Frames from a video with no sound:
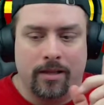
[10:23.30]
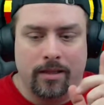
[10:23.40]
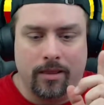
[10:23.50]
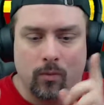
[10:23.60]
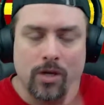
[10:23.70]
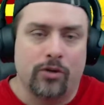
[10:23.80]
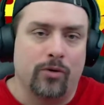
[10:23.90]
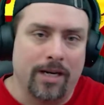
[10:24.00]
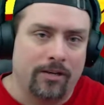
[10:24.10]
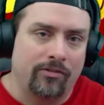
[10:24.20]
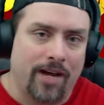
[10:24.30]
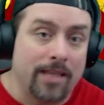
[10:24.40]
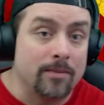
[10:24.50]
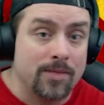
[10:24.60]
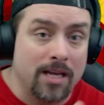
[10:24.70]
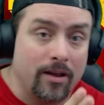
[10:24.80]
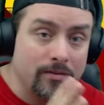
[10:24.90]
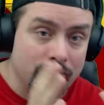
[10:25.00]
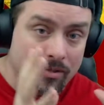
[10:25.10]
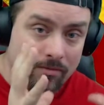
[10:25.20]
the one tricks find
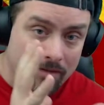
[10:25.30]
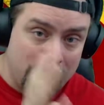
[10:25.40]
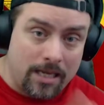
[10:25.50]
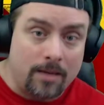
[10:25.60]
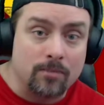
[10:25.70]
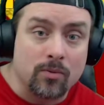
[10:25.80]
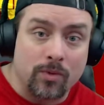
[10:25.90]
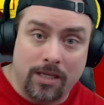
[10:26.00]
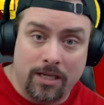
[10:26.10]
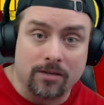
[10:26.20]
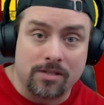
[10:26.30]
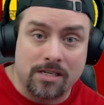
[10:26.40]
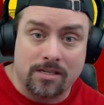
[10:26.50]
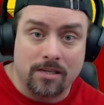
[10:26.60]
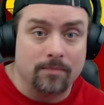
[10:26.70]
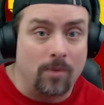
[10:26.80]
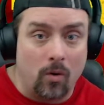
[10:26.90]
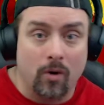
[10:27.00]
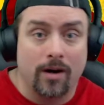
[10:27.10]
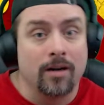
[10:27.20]
themselves teams with the guild system,
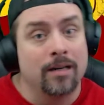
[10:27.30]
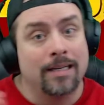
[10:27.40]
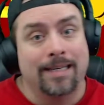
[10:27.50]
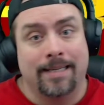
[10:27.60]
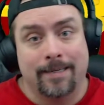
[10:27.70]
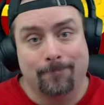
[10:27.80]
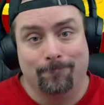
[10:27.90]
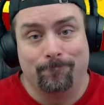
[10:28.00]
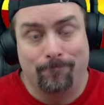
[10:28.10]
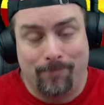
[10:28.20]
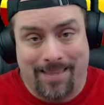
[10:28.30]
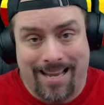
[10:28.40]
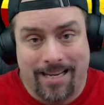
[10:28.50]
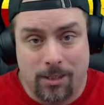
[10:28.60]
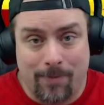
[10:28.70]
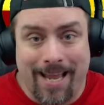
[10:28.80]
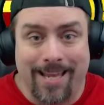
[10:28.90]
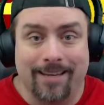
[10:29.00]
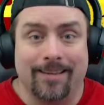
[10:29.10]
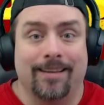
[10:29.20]
or they
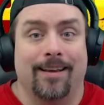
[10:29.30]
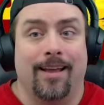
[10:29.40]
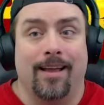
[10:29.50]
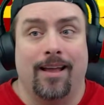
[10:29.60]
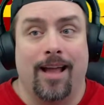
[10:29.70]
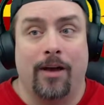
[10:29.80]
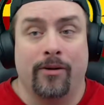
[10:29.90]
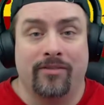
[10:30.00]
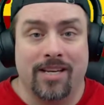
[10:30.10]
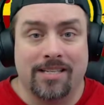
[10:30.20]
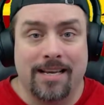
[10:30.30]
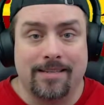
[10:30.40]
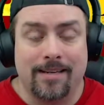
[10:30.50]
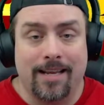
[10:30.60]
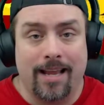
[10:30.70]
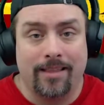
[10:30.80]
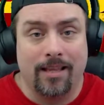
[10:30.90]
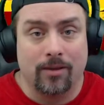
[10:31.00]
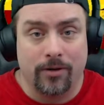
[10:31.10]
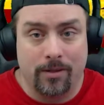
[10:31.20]
expand out of necessity and they
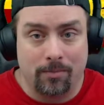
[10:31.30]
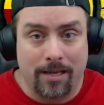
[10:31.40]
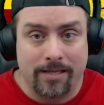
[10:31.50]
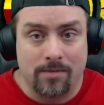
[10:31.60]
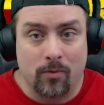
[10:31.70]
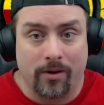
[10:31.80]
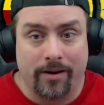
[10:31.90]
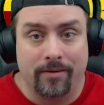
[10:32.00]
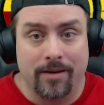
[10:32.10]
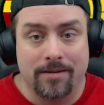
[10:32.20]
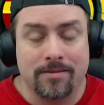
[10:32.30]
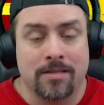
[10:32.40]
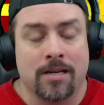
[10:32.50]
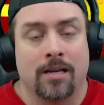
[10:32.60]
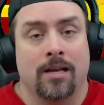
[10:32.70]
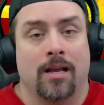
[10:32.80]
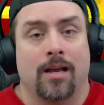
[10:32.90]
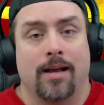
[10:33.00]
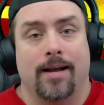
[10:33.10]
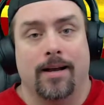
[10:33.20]
learn to play some more heroes.
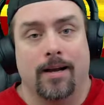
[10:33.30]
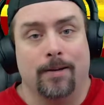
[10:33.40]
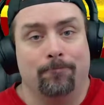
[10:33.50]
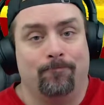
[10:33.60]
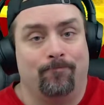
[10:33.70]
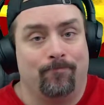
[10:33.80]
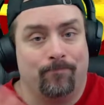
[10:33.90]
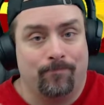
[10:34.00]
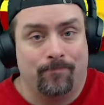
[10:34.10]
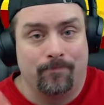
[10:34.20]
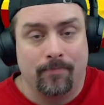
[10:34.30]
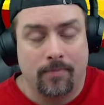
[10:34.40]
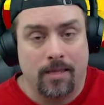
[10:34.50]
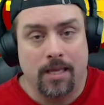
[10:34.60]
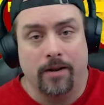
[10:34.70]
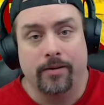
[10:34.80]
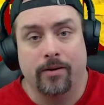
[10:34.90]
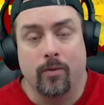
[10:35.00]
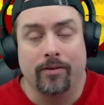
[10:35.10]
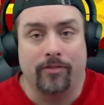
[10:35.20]
Um, and
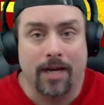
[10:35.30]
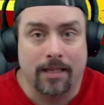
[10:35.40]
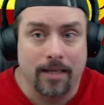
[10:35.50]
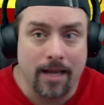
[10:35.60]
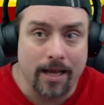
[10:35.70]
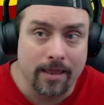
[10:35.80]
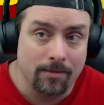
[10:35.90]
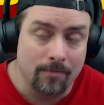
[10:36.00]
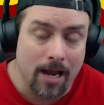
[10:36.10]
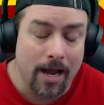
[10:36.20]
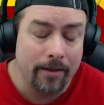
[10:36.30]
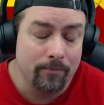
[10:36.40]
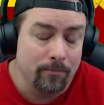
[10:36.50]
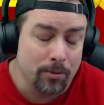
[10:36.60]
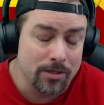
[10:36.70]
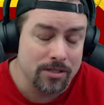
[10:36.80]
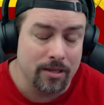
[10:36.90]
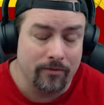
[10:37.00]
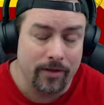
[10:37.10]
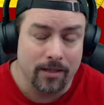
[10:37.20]
quite frankly, I personally
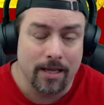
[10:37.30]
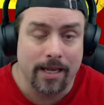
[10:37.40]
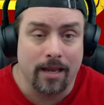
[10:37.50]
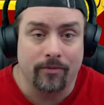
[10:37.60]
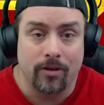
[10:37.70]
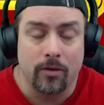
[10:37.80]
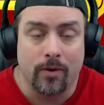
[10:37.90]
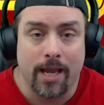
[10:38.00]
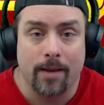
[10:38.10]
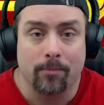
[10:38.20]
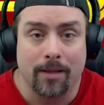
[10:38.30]
feel like if you can't